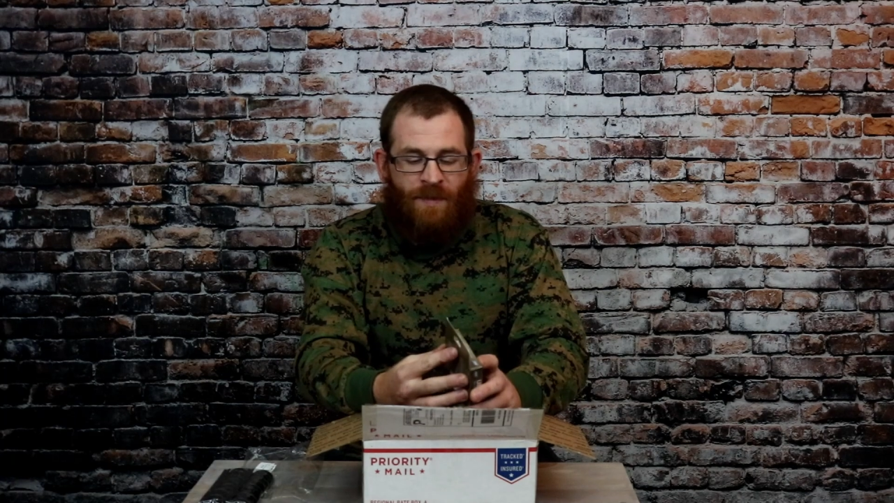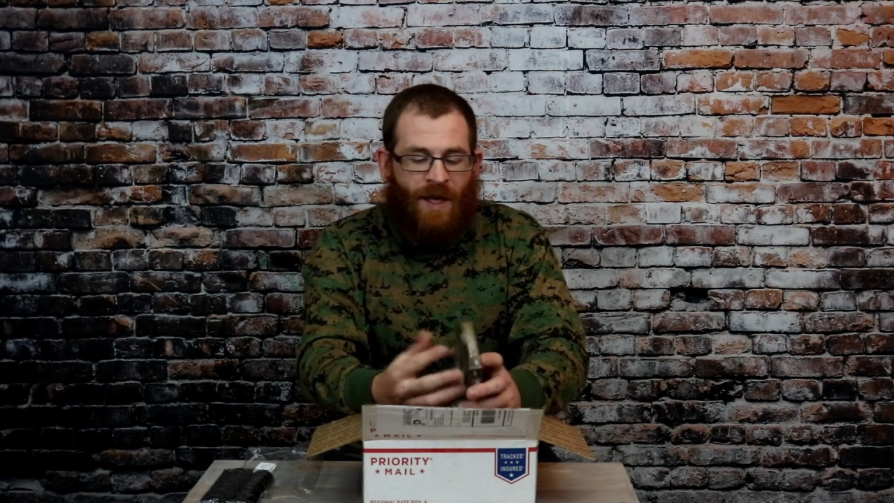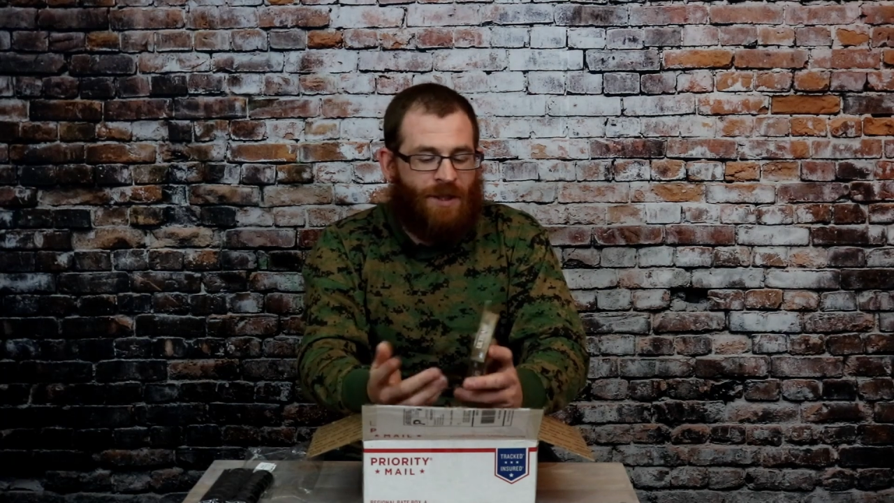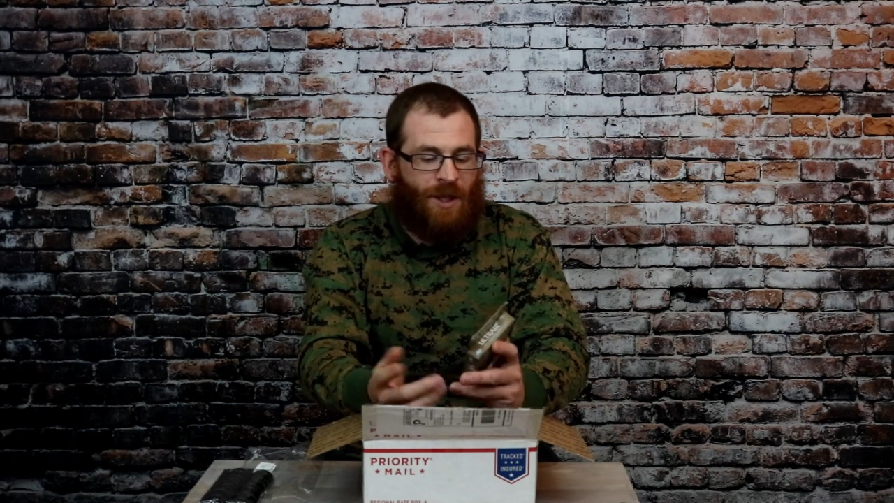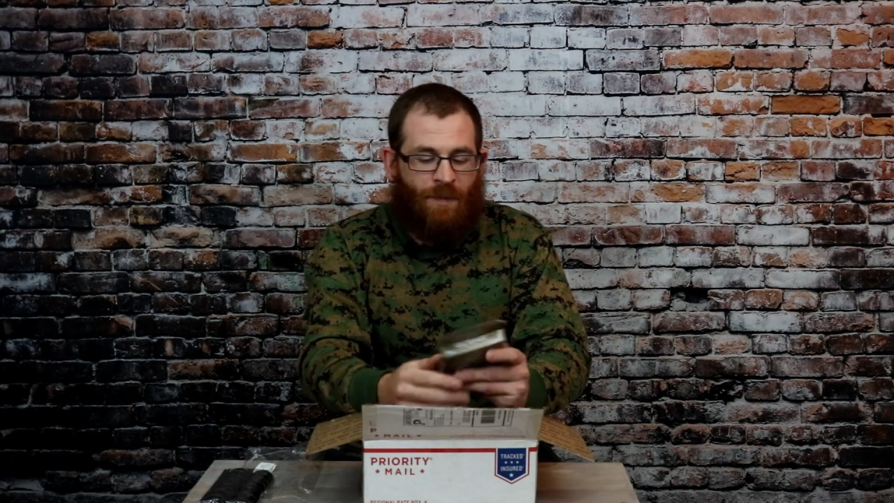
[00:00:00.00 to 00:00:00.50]

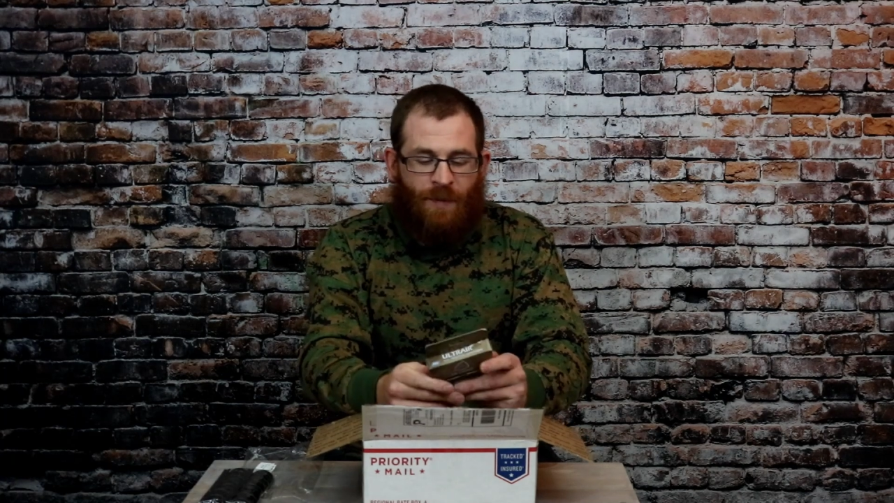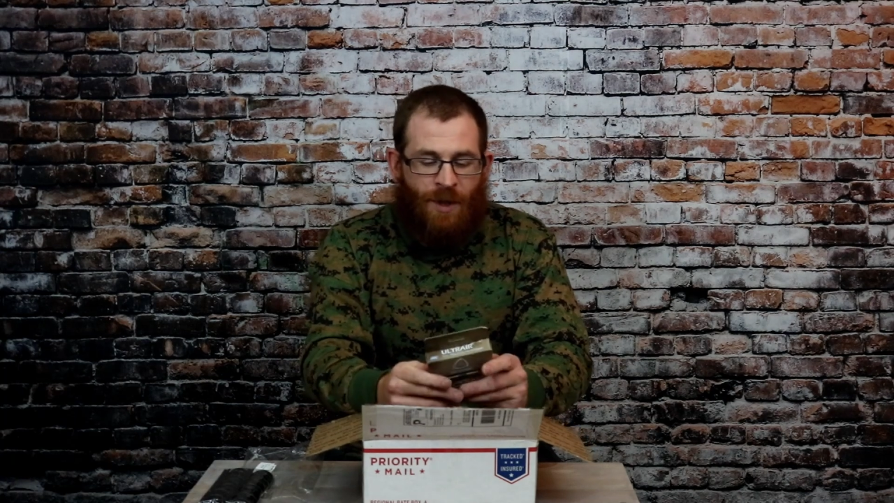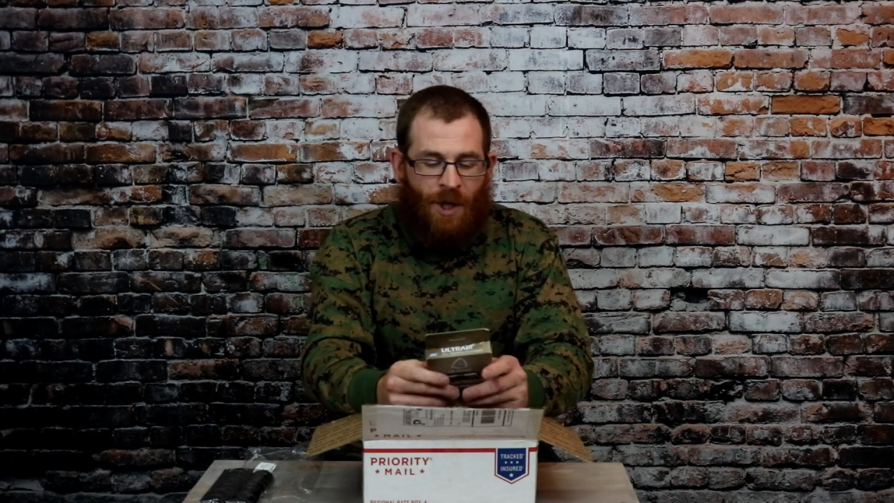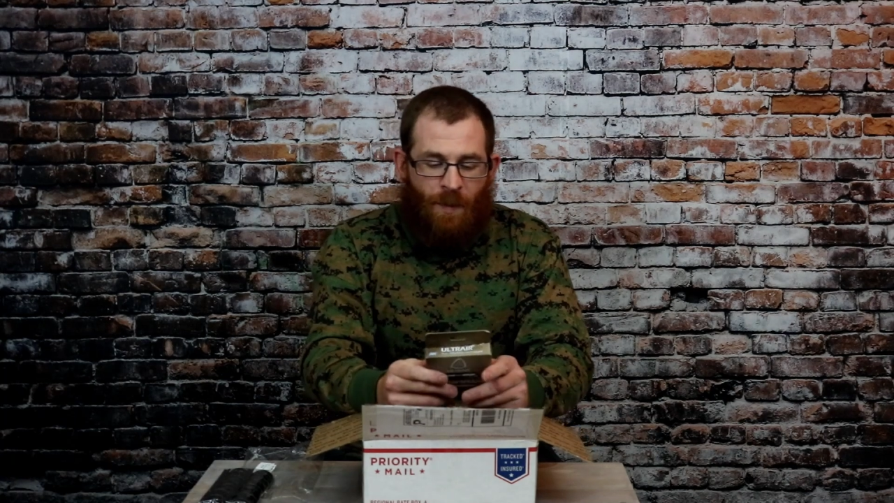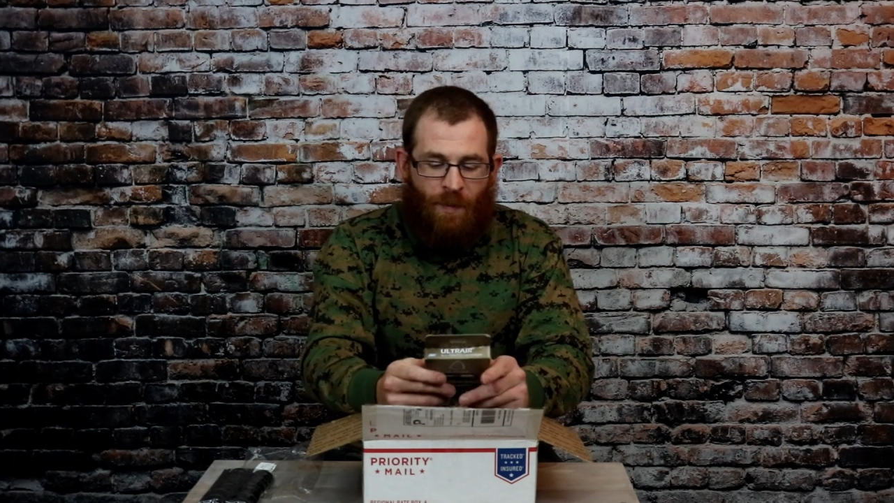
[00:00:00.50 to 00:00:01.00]
These are,
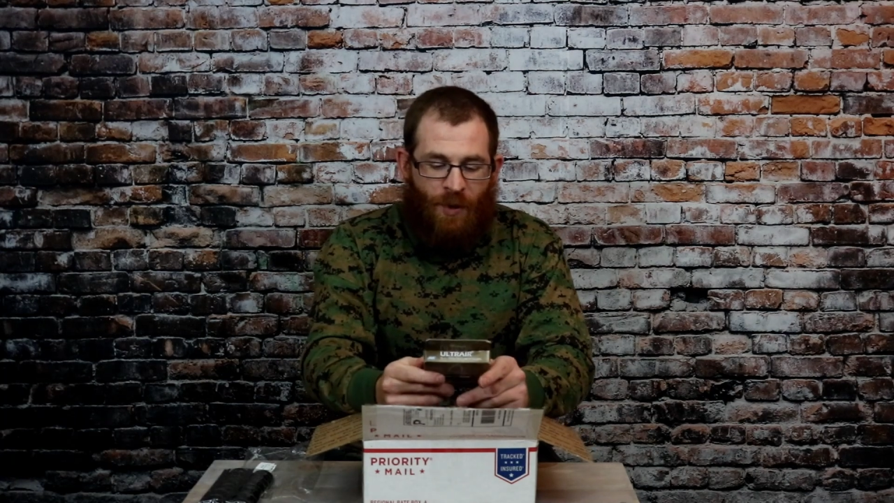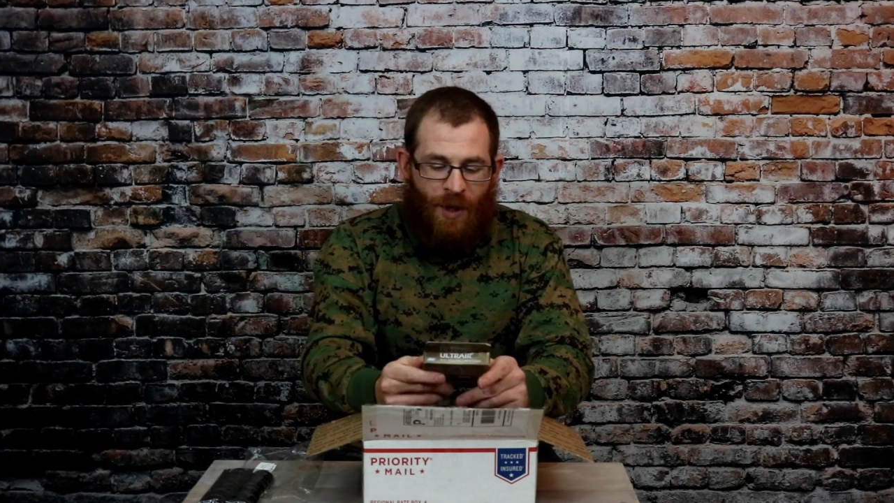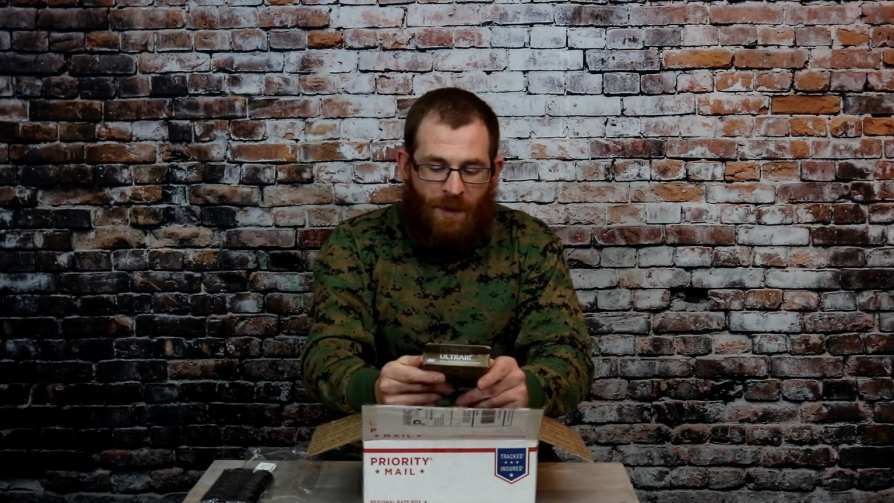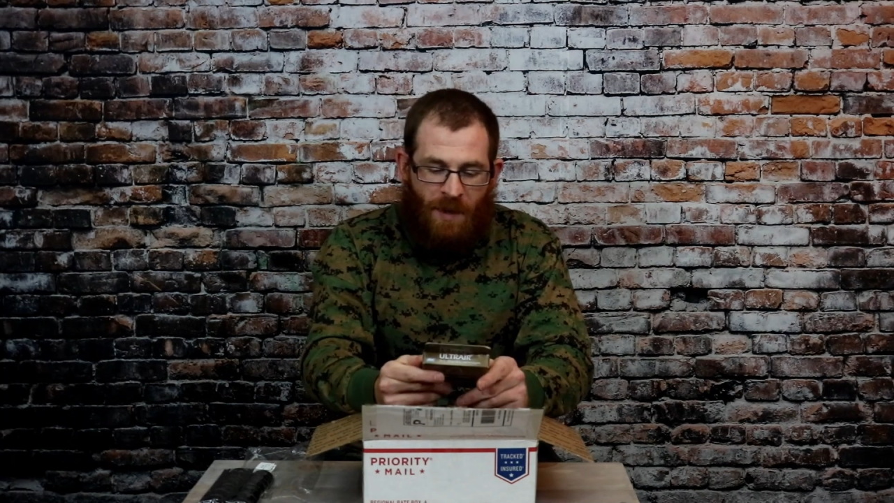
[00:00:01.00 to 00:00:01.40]
you know, pretty